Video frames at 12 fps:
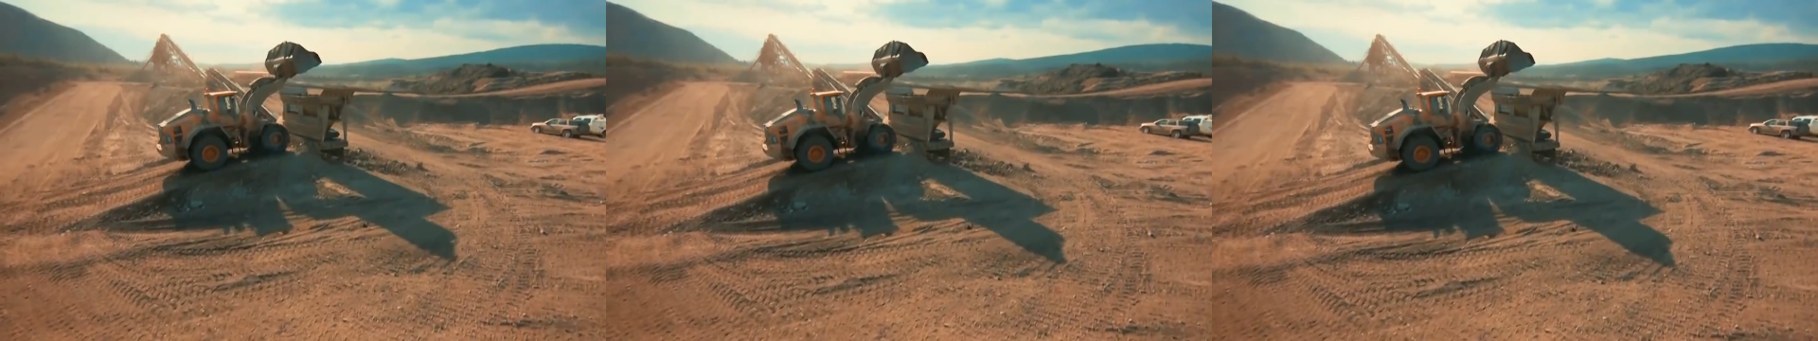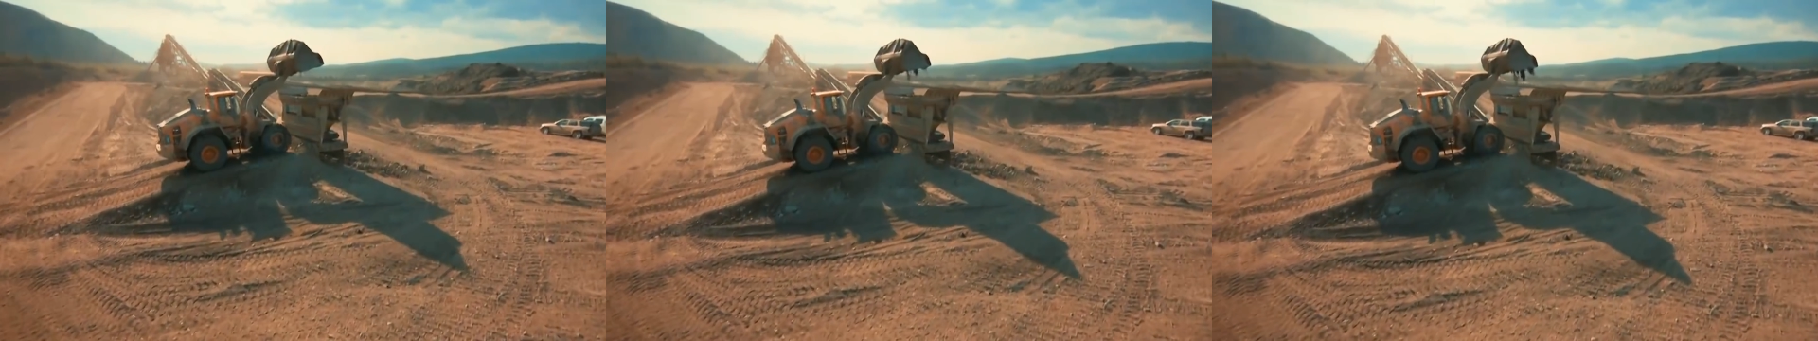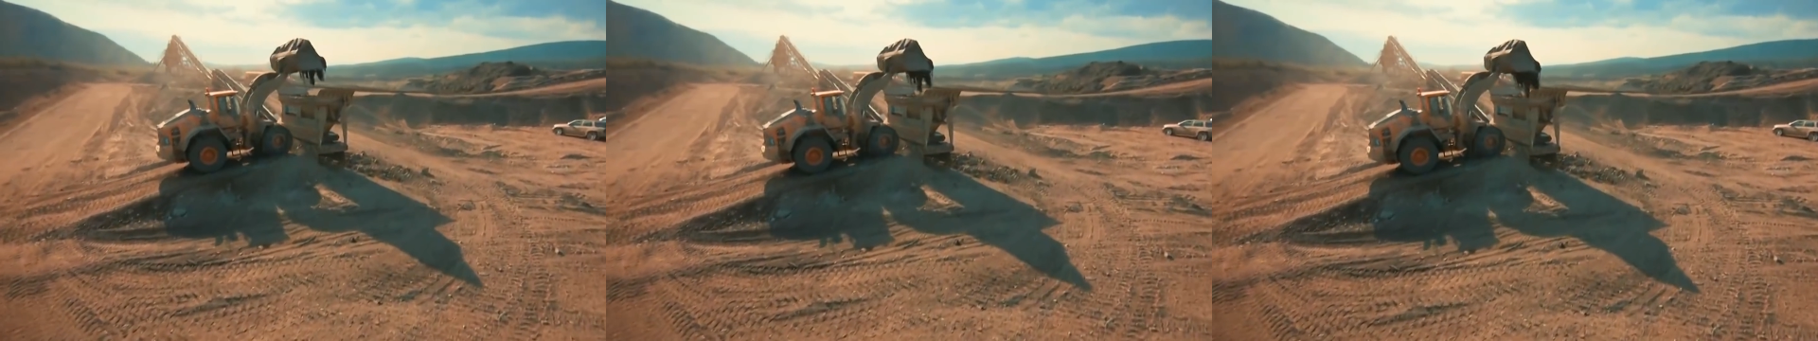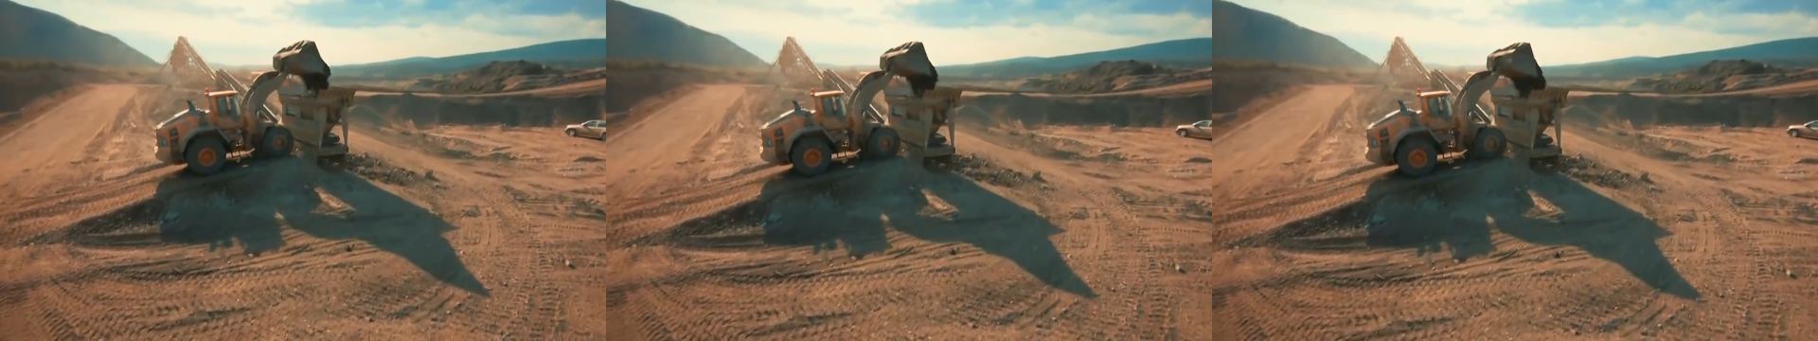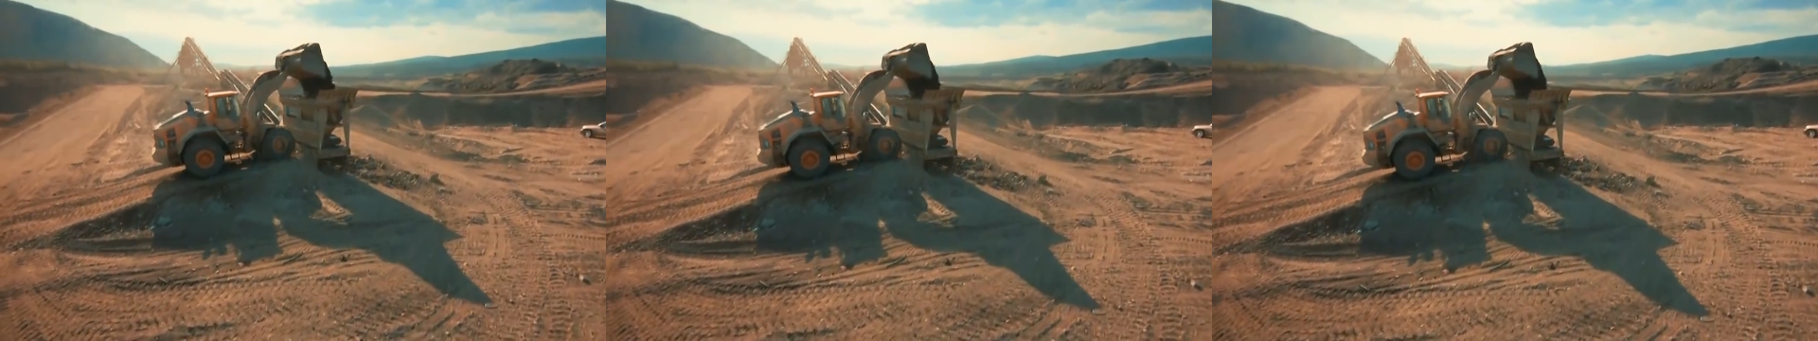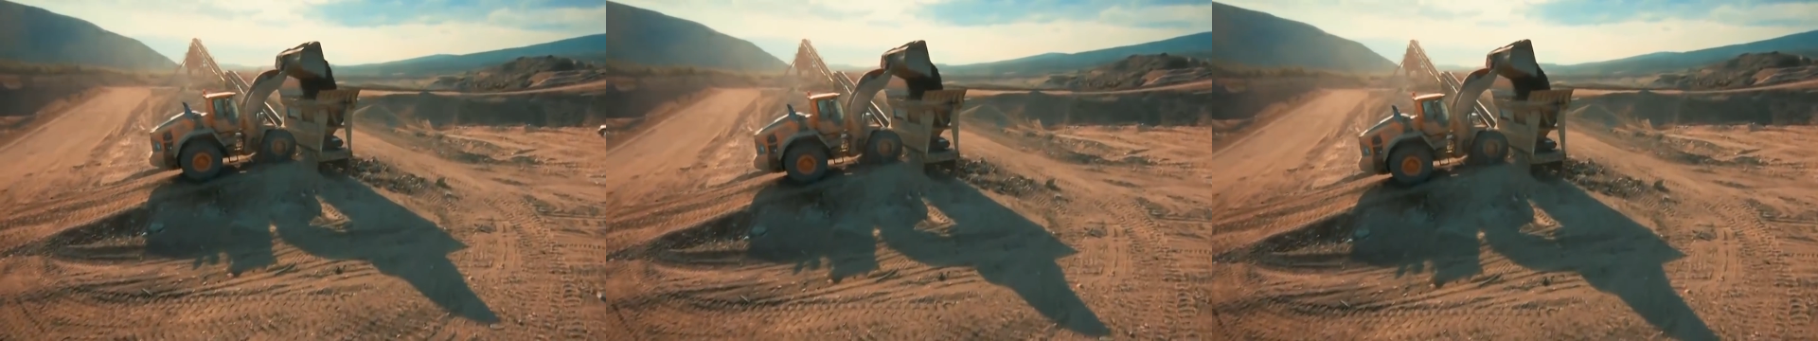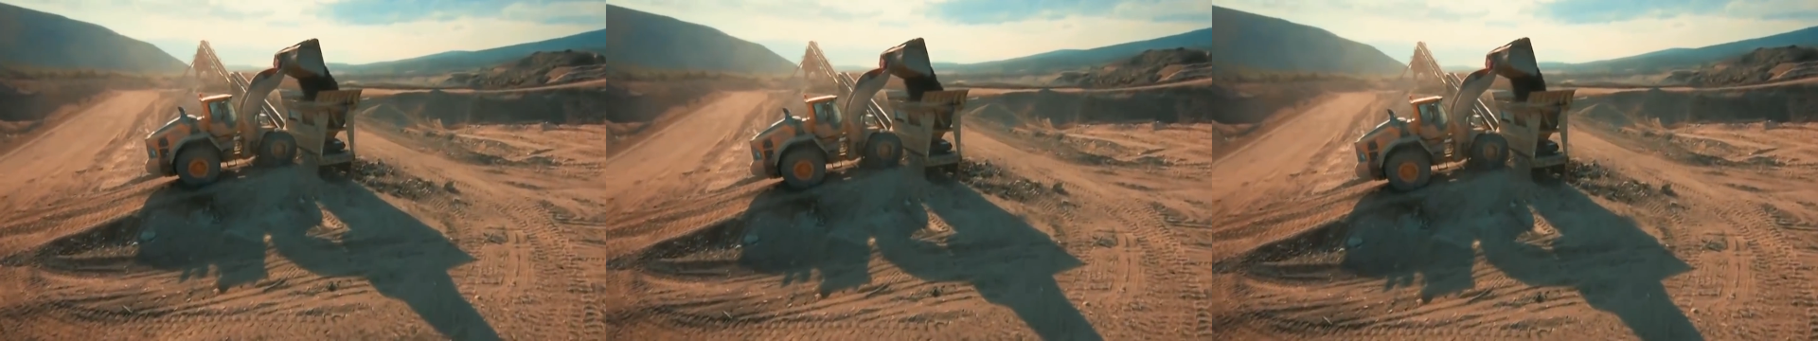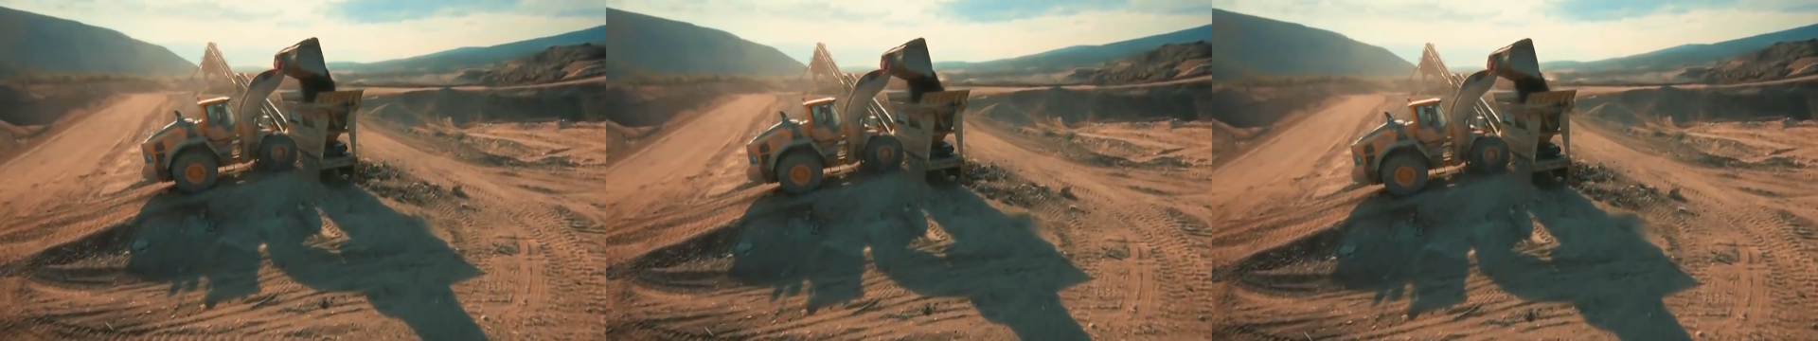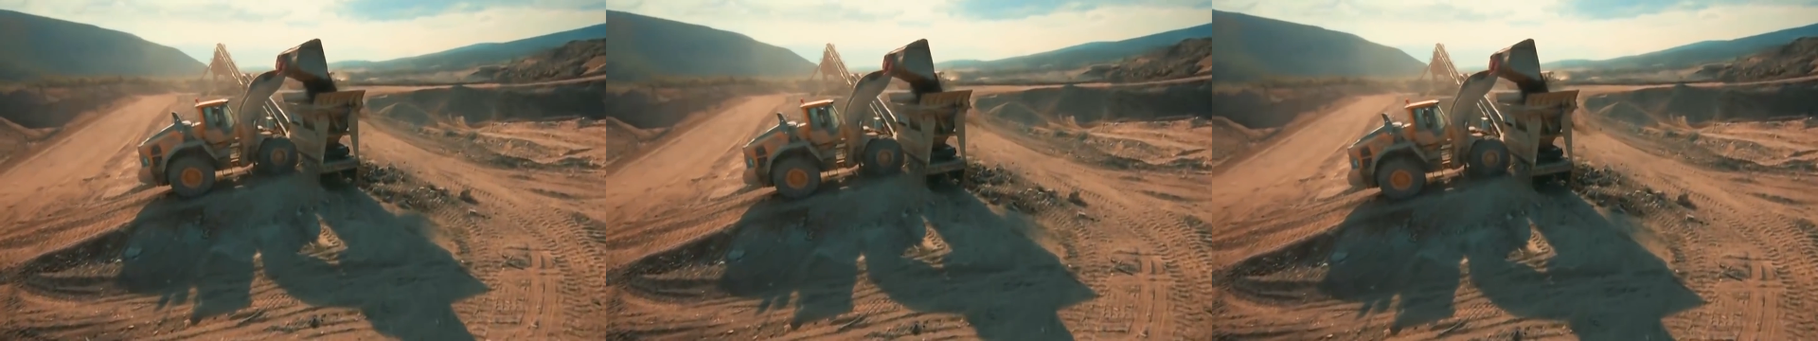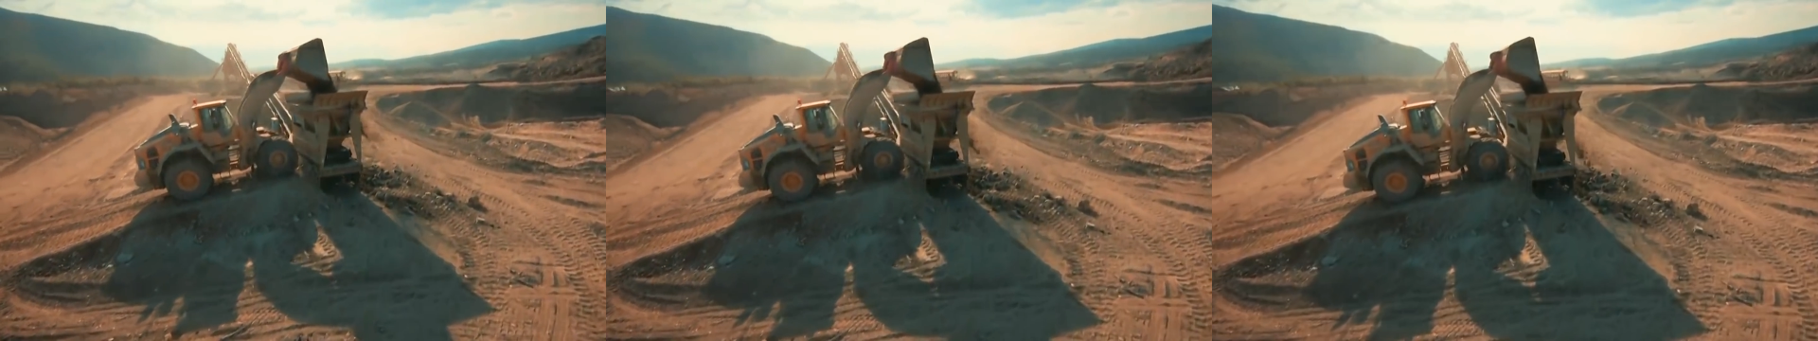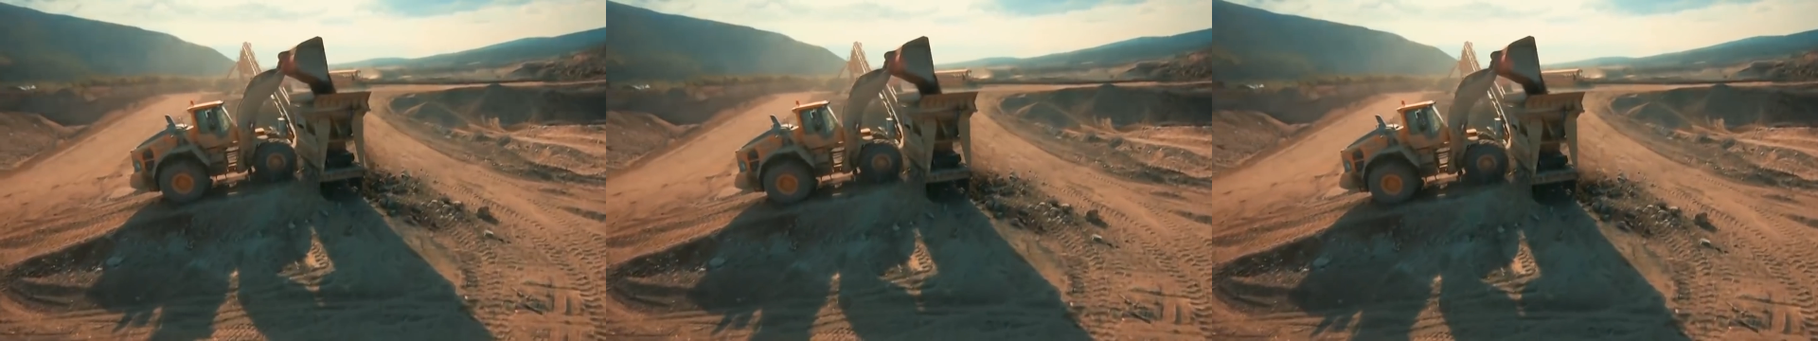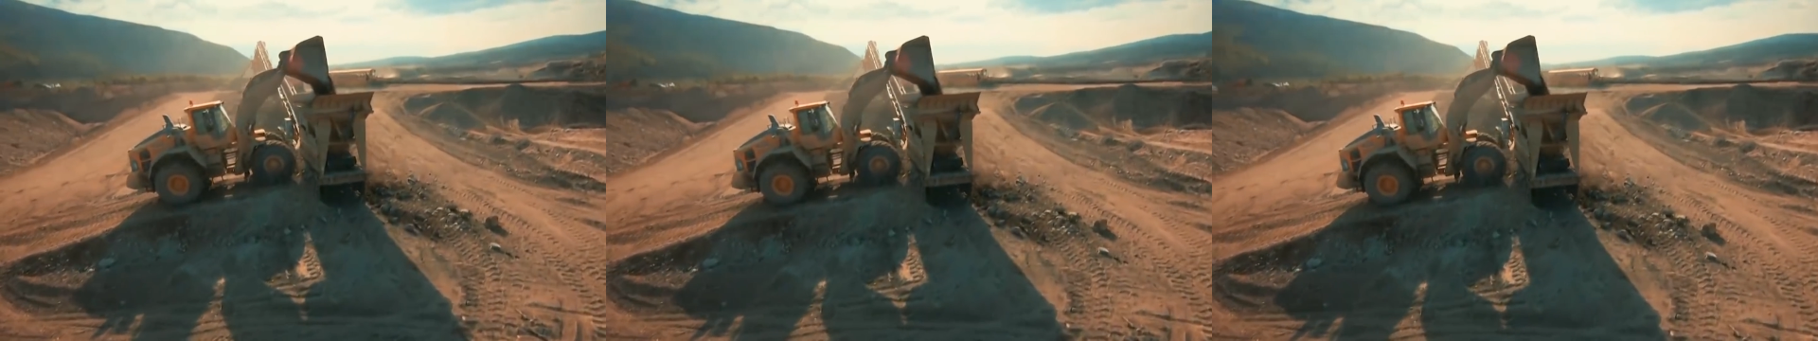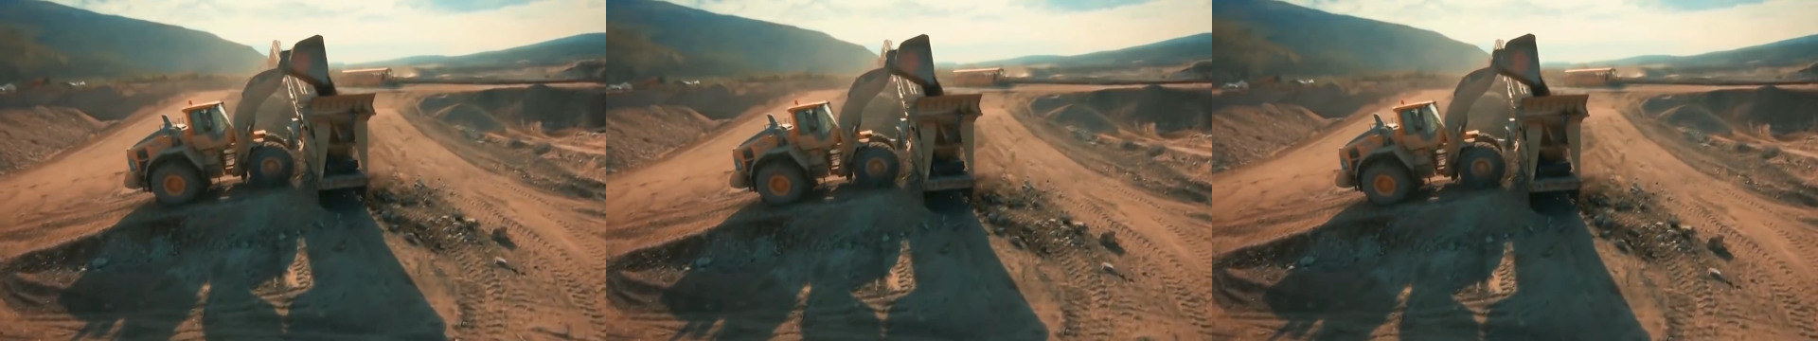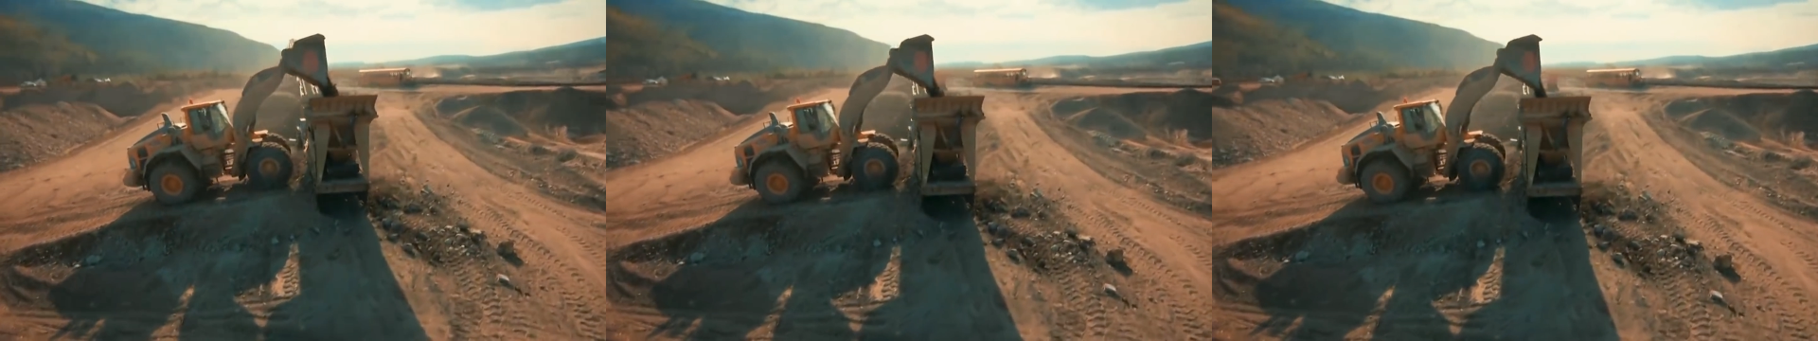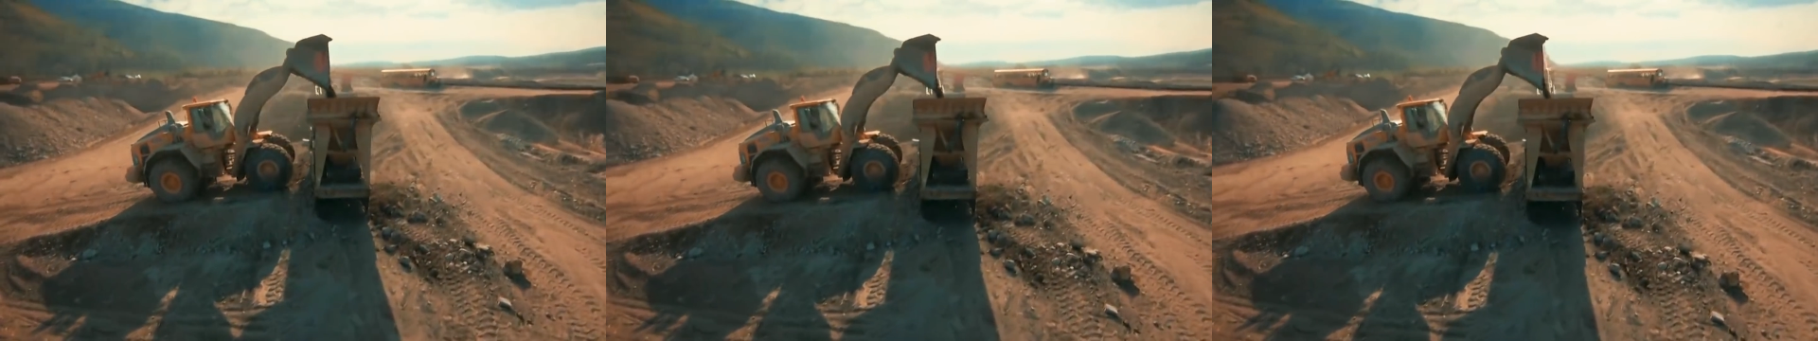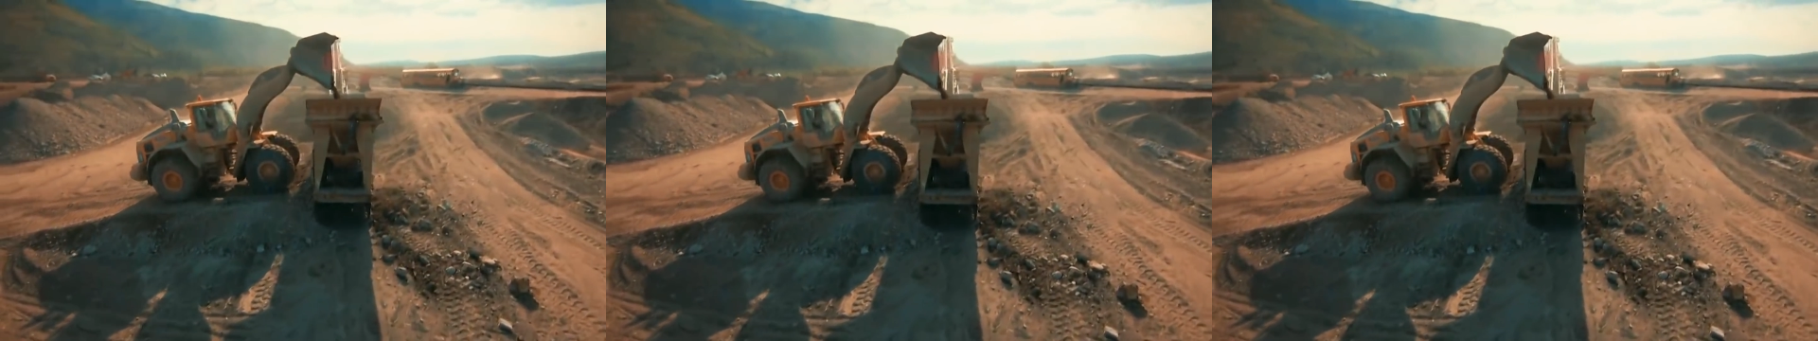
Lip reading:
(no speaker visible)